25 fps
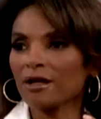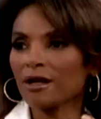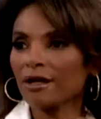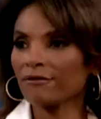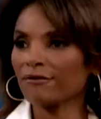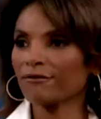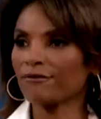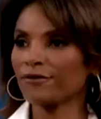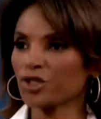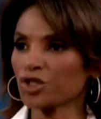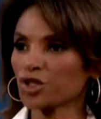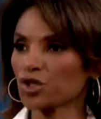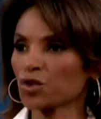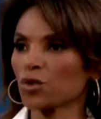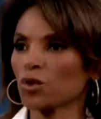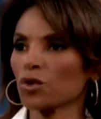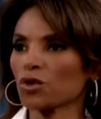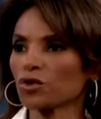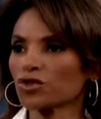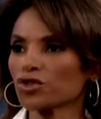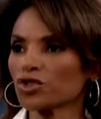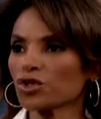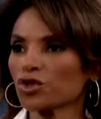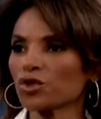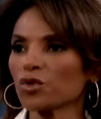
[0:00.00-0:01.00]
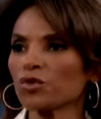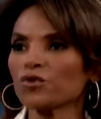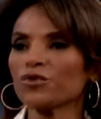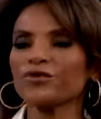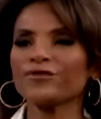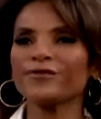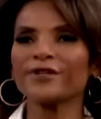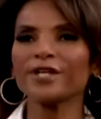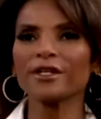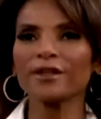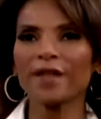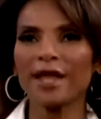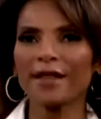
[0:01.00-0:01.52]
not visual. So you
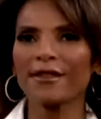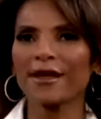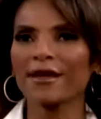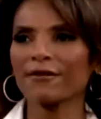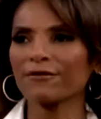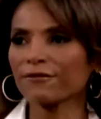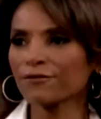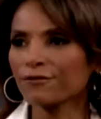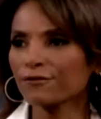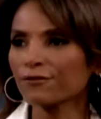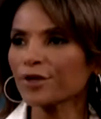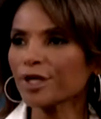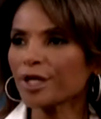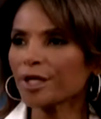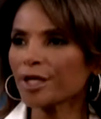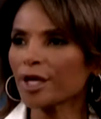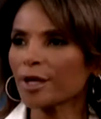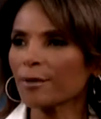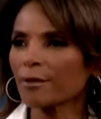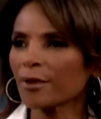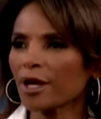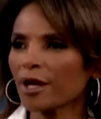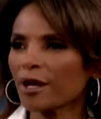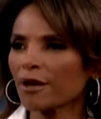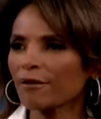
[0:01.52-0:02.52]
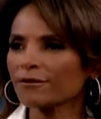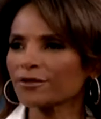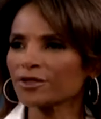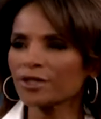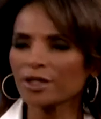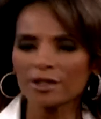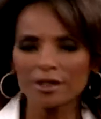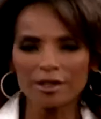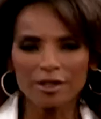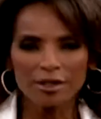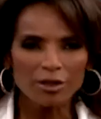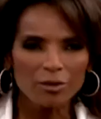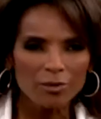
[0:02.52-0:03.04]
feel that freedom of
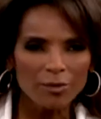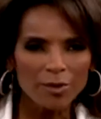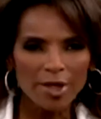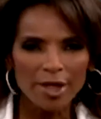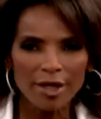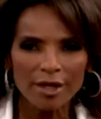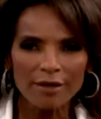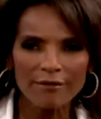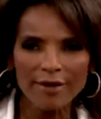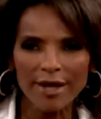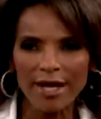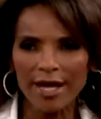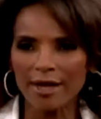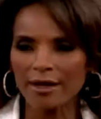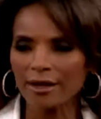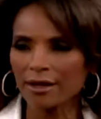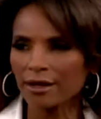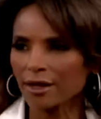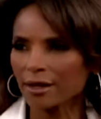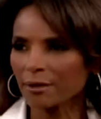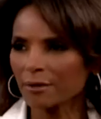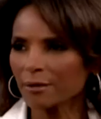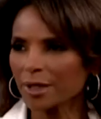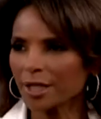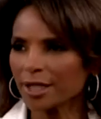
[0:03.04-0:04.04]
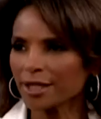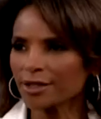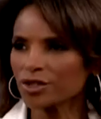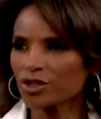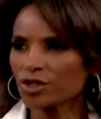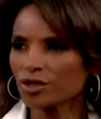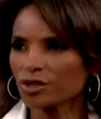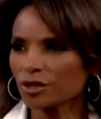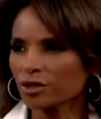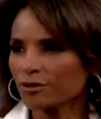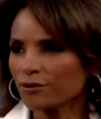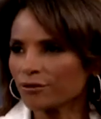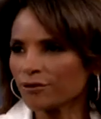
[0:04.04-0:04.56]
a little bit of anonymity.
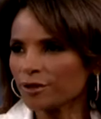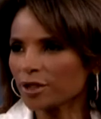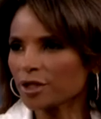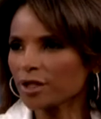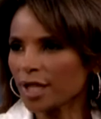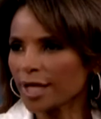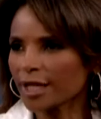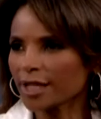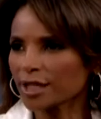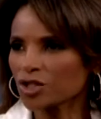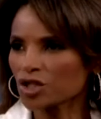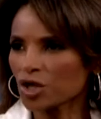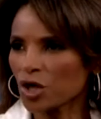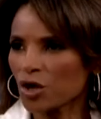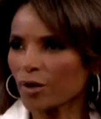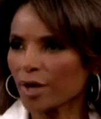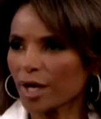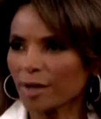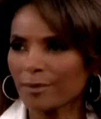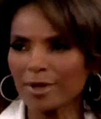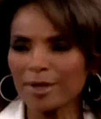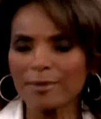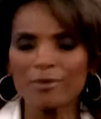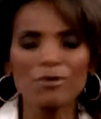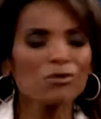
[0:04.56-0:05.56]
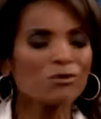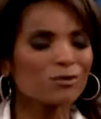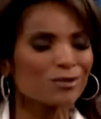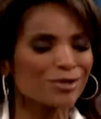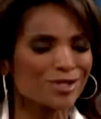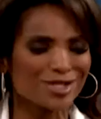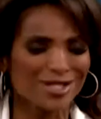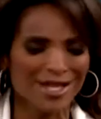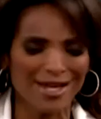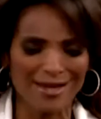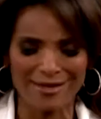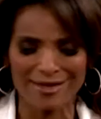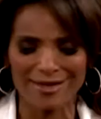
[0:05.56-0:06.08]
So you feel like it's okay. People will
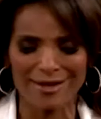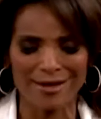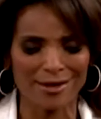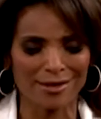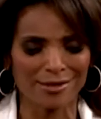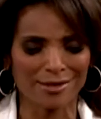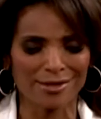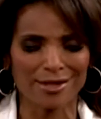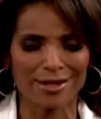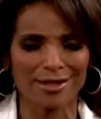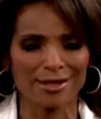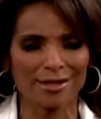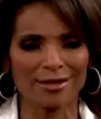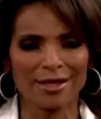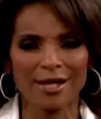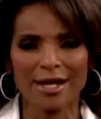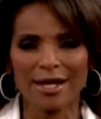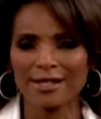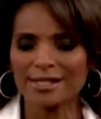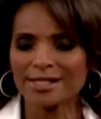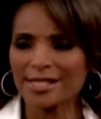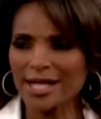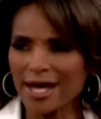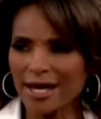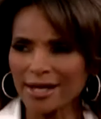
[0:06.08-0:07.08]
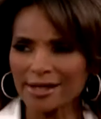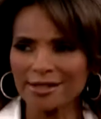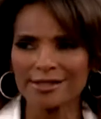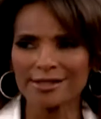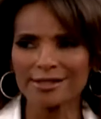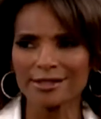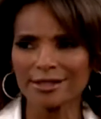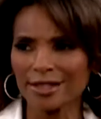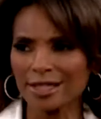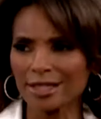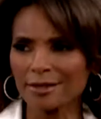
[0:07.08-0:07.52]
say things in texts and